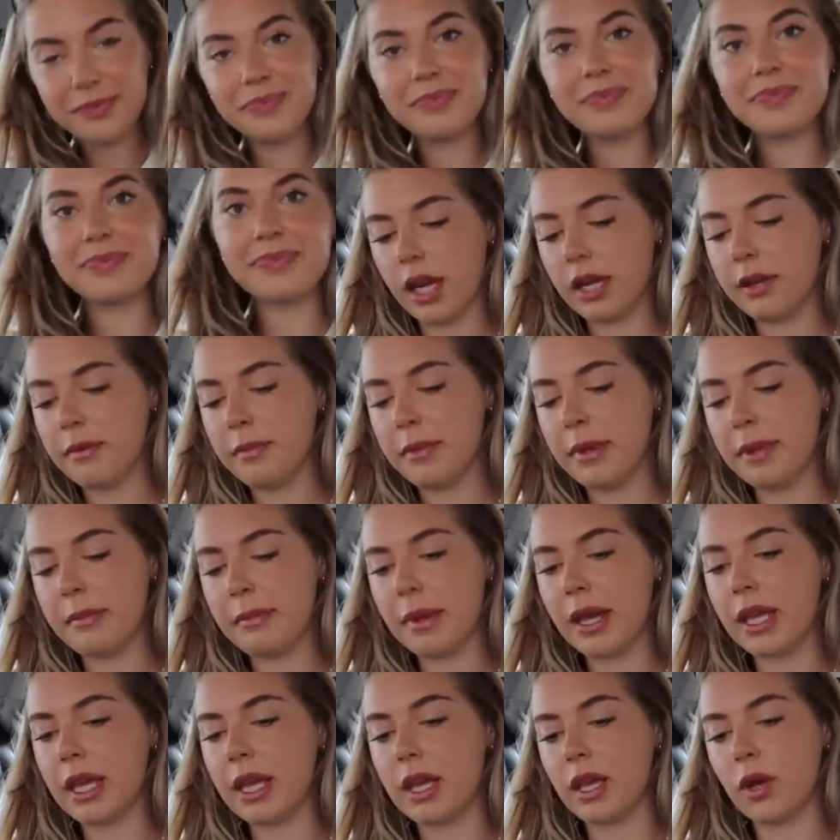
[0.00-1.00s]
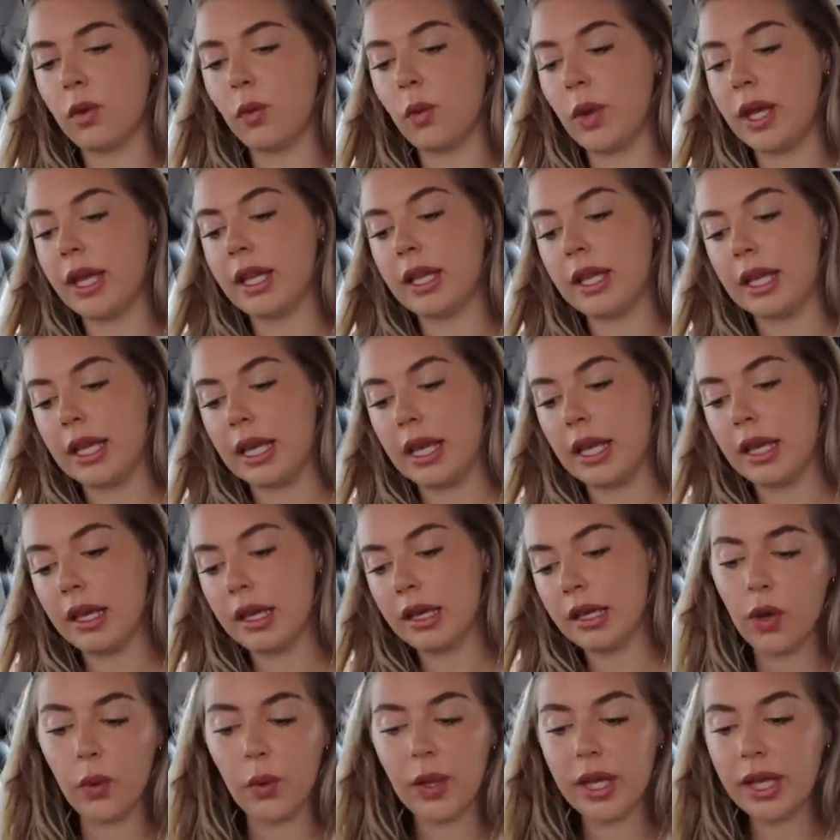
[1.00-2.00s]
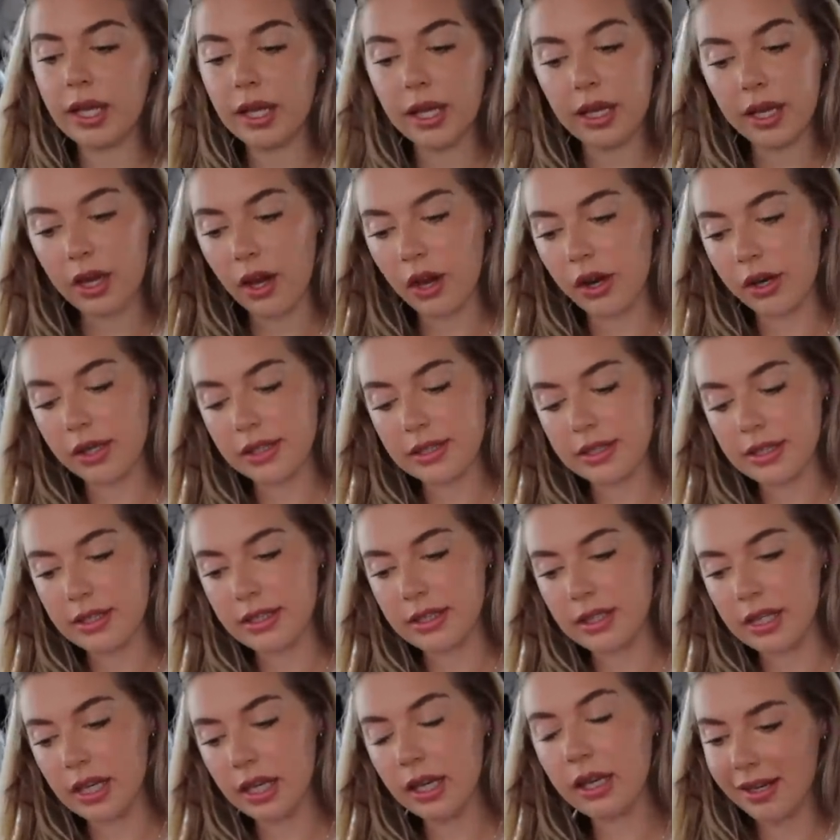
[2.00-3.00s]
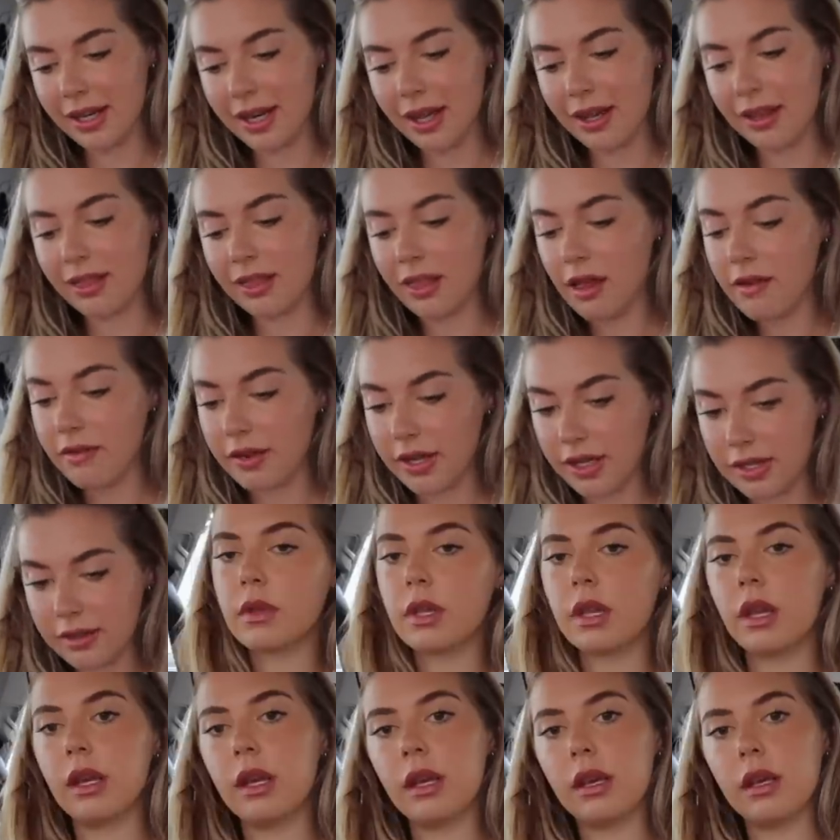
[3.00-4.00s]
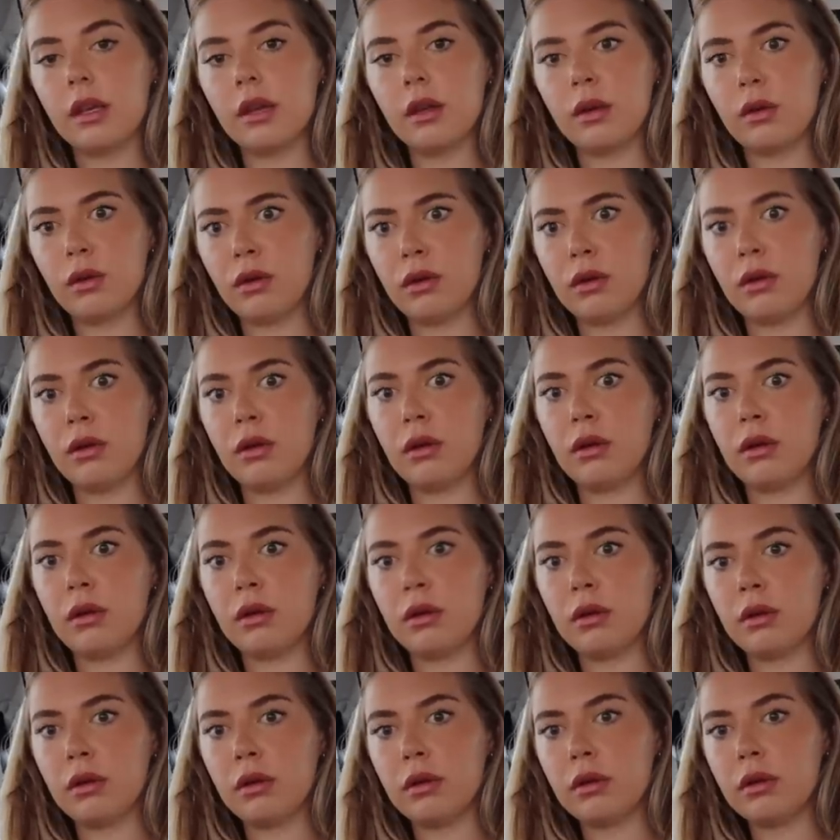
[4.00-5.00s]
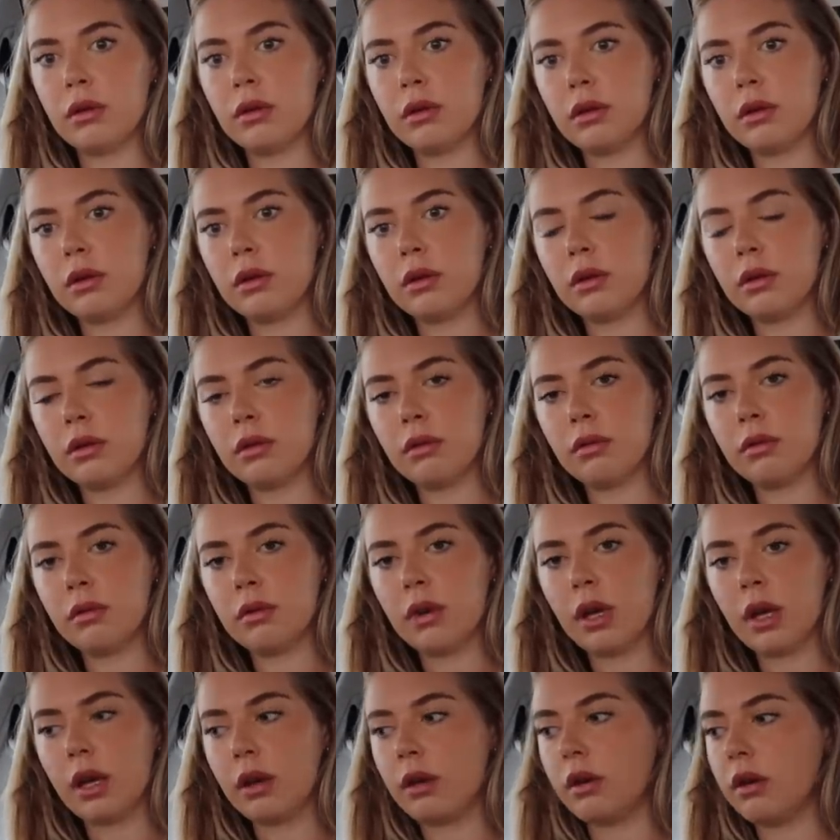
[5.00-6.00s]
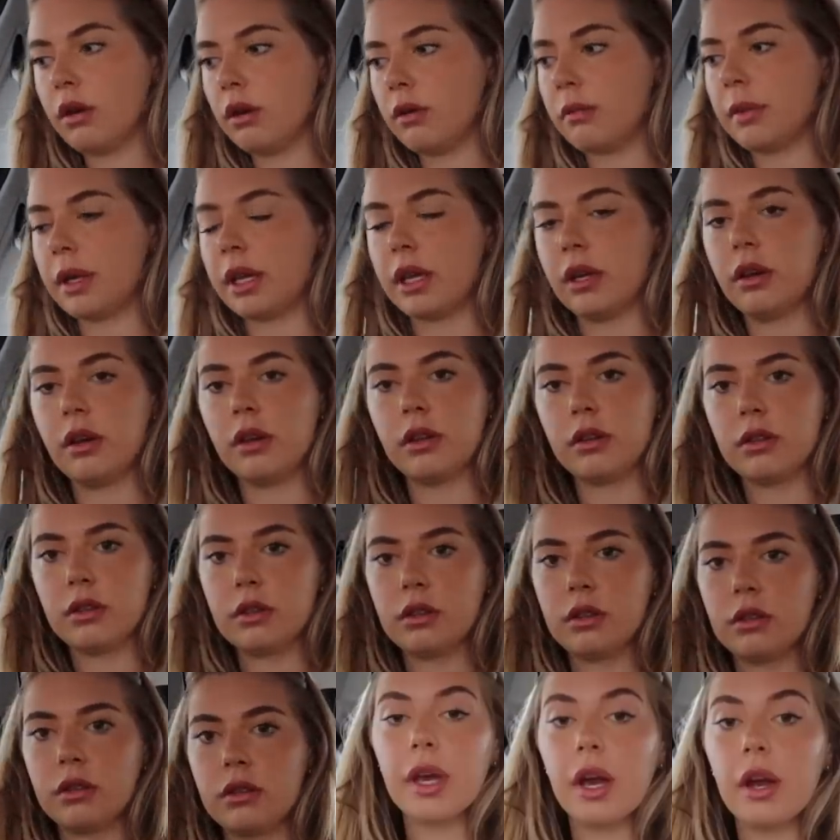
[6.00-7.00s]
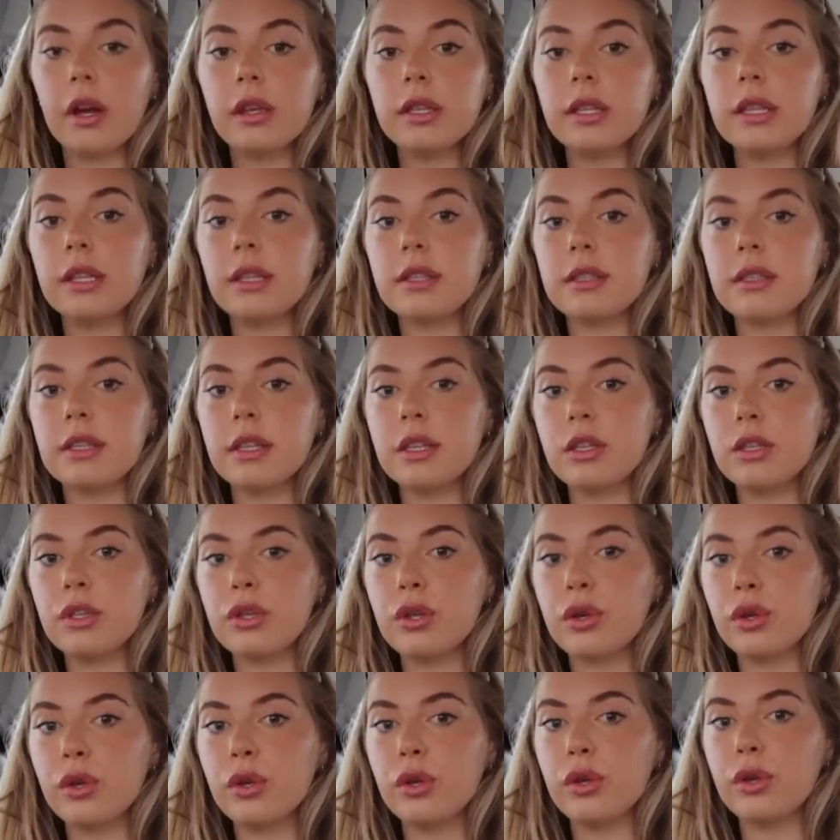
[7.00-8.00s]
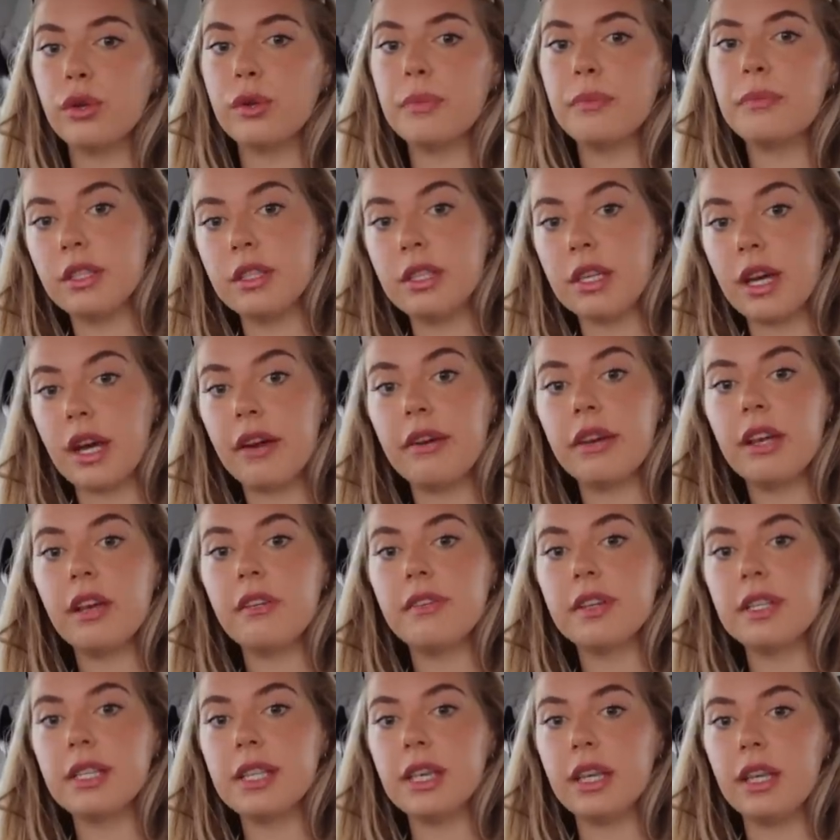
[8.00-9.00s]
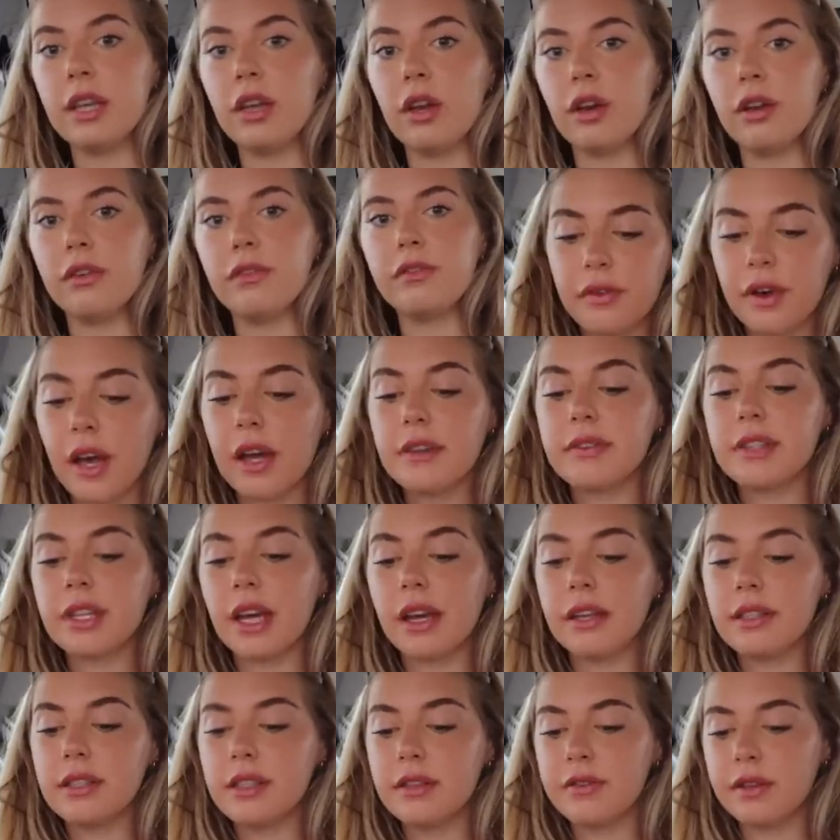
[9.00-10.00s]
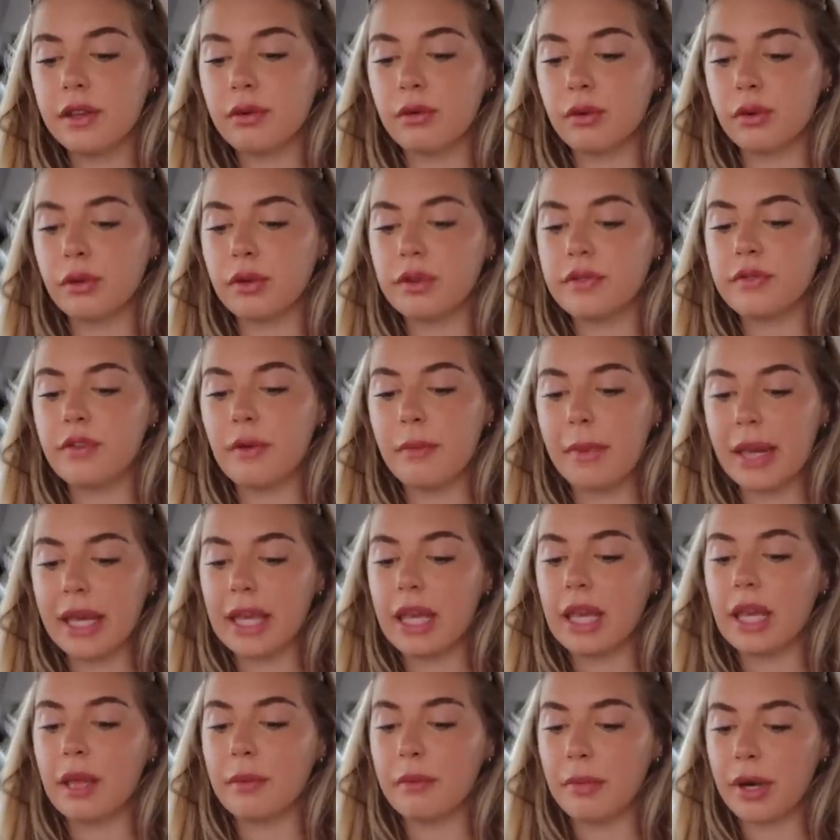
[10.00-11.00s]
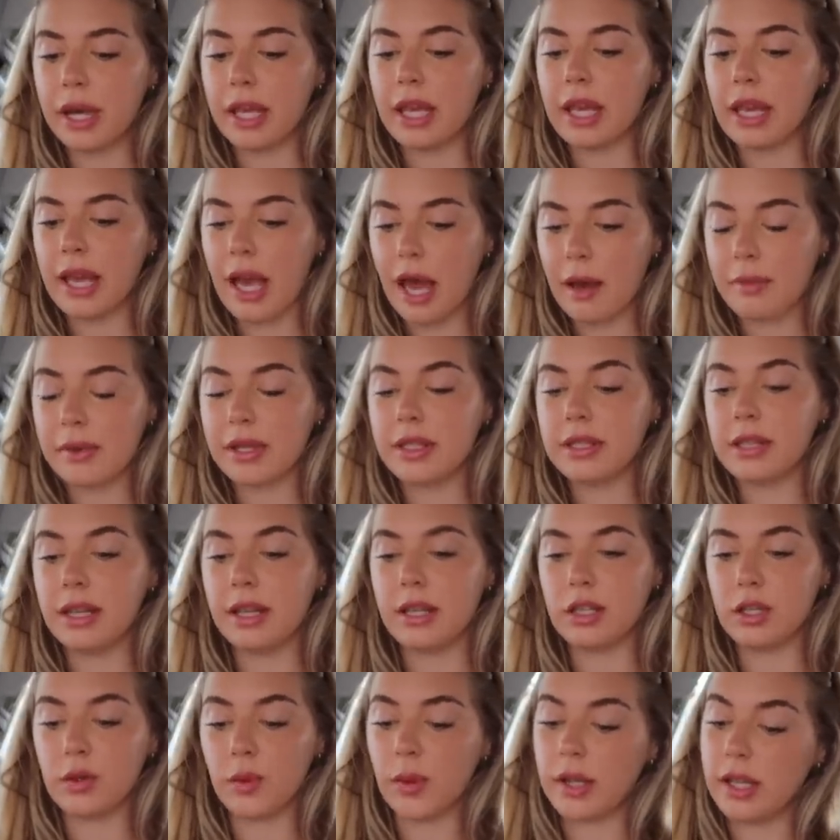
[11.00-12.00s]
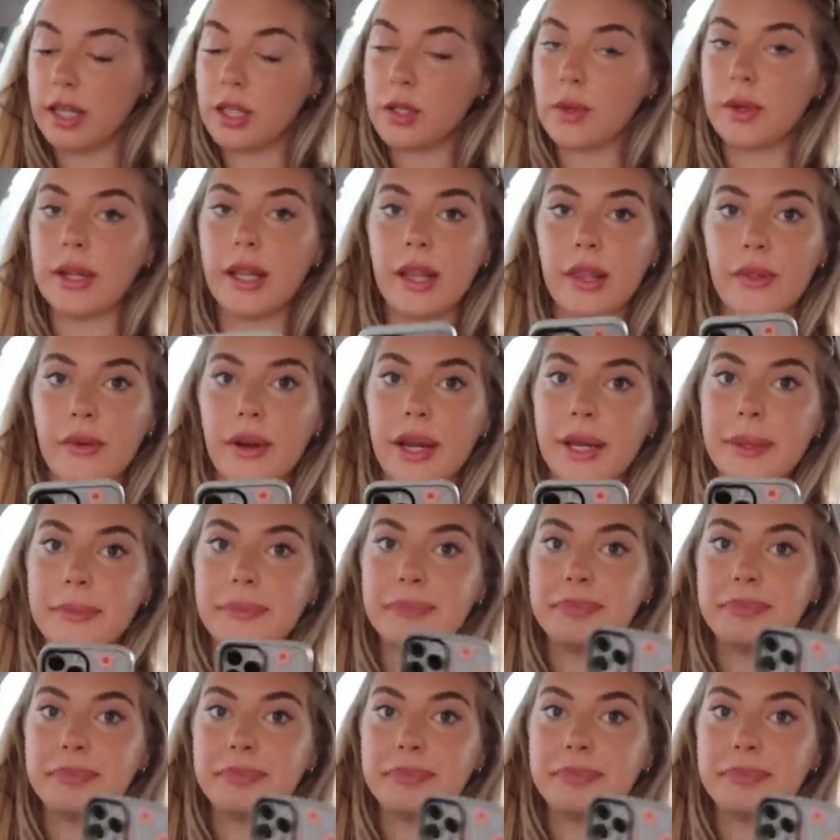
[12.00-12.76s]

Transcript: We've kind of been making a weekly occurrence this year, and I love it. So desserts or cake or ice cream on your way home from work. Currently listening to The Diary of a CEO, 5 Scientific Rules for Making and Breaking Habits in 2023.